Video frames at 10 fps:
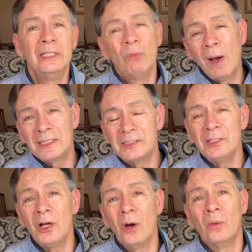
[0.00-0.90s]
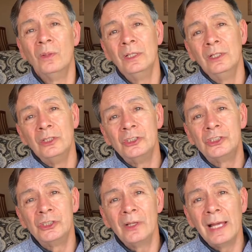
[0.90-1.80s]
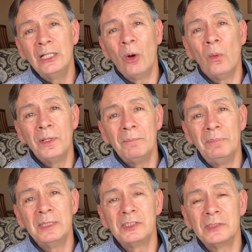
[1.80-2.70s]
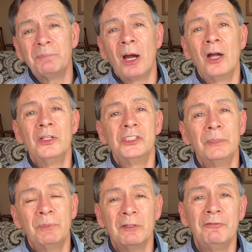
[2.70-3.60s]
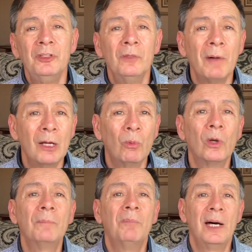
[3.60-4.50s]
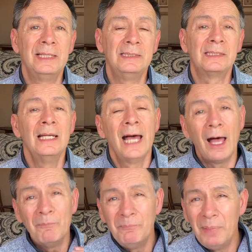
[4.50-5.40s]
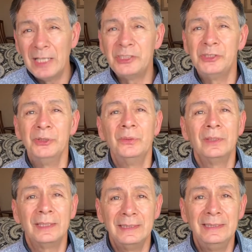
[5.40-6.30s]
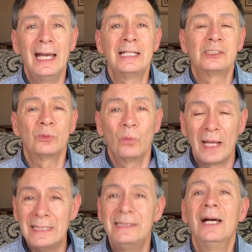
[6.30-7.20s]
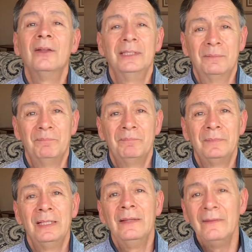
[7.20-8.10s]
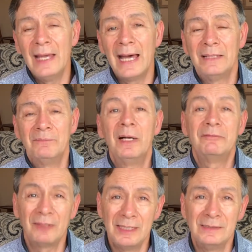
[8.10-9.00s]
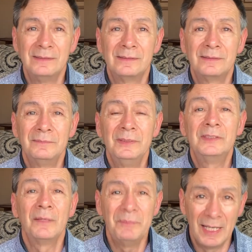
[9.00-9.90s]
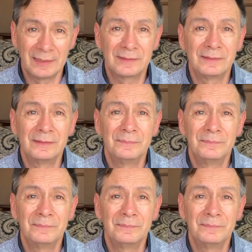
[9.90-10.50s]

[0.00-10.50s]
and he wants to know, should I go into business partnership with a few of my work buddies? I'll bet you can guess what I tell him. And that, my friends, is up next.